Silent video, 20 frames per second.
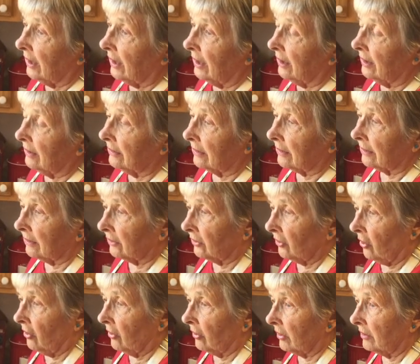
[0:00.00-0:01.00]
and it can
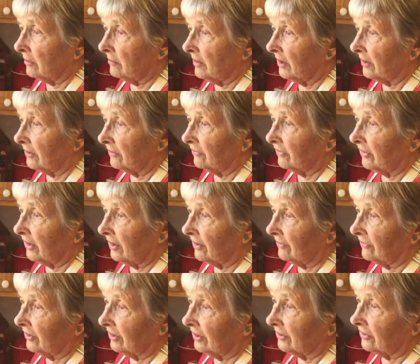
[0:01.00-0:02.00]
all come out of the
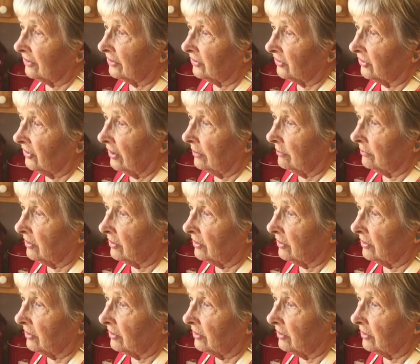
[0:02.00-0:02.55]
oven at the same